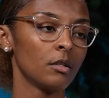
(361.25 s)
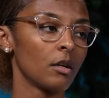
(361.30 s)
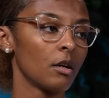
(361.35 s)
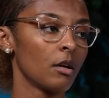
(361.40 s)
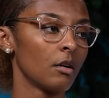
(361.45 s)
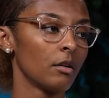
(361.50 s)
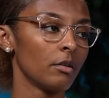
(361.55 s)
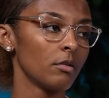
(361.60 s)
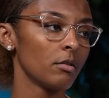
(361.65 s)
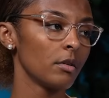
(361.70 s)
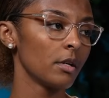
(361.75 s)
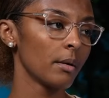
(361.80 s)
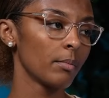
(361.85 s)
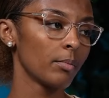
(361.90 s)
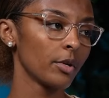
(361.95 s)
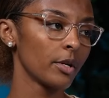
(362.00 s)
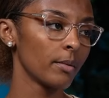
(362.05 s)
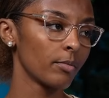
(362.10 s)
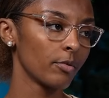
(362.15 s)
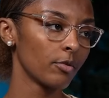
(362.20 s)
So you can get
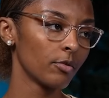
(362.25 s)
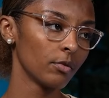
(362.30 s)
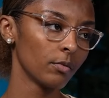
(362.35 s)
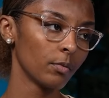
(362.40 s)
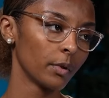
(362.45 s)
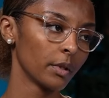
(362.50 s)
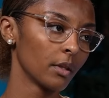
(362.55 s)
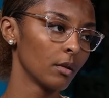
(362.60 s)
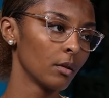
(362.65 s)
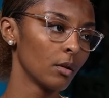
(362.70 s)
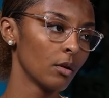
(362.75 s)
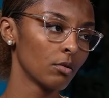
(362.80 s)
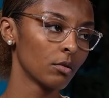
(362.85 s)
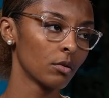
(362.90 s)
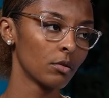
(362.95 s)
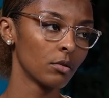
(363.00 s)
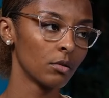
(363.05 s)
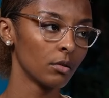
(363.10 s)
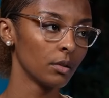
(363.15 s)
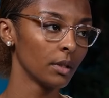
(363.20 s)
pre-approved with a
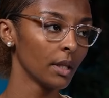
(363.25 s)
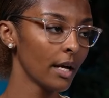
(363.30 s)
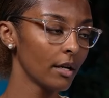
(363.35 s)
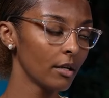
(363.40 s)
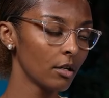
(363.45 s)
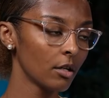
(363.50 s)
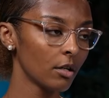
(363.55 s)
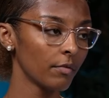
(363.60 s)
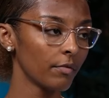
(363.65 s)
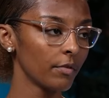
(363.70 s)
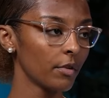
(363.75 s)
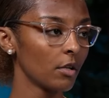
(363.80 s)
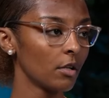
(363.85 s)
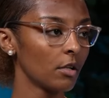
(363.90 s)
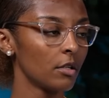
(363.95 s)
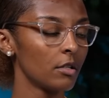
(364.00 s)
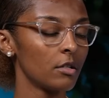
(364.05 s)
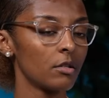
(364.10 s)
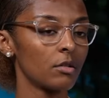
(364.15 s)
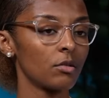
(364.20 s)
local lender of
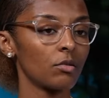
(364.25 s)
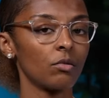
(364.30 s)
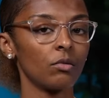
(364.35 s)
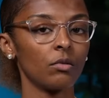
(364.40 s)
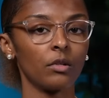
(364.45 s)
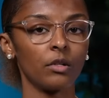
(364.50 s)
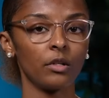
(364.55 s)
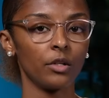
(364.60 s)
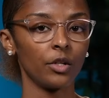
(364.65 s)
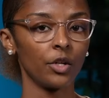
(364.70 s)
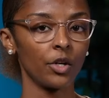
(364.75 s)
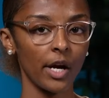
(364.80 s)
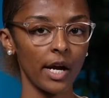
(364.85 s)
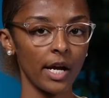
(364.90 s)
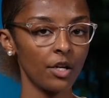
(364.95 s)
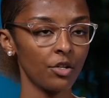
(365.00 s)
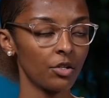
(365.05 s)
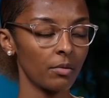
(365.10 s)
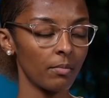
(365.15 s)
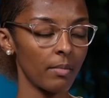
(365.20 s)
yours, or your
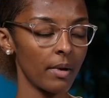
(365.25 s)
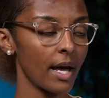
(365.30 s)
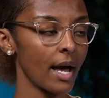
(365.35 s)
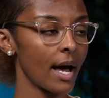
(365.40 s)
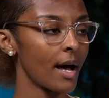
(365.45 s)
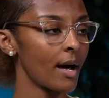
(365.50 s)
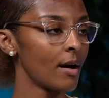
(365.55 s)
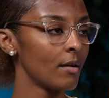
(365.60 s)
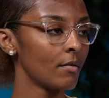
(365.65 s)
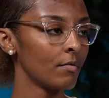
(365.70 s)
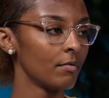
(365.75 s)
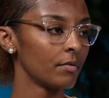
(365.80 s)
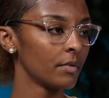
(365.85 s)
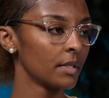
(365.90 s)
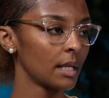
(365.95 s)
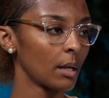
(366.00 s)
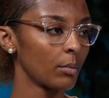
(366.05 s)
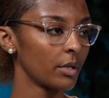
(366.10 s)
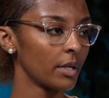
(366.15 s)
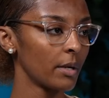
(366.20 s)
agent may have
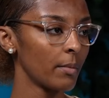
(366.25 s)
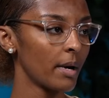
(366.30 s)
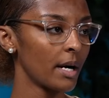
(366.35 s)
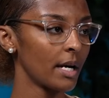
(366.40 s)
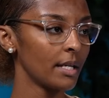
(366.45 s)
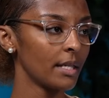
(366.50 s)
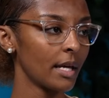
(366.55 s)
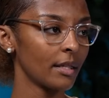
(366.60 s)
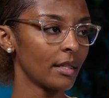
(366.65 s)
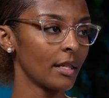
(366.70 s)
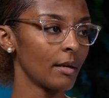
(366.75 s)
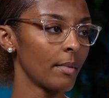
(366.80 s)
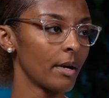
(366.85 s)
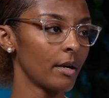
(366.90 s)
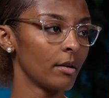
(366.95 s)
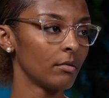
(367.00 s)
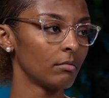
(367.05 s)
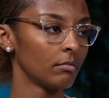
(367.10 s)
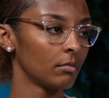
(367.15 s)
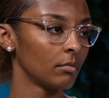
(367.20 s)
someone in mind that they
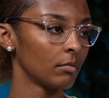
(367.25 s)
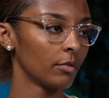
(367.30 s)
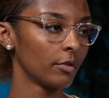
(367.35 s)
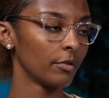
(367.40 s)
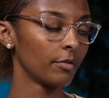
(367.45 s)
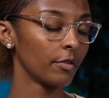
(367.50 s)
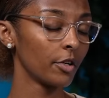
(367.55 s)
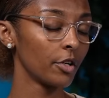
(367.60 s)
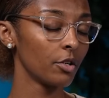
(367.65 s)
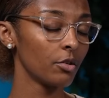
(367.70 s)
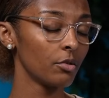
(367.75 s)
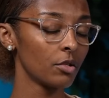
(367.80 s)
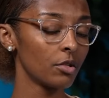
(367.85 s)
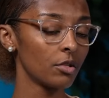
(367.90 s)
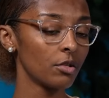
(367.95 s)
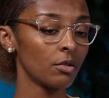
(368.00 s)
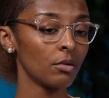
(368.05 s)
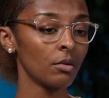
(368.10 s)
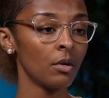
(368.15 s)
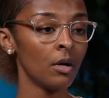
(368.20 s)
may refer you
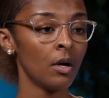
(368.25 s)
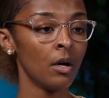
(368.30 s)
to.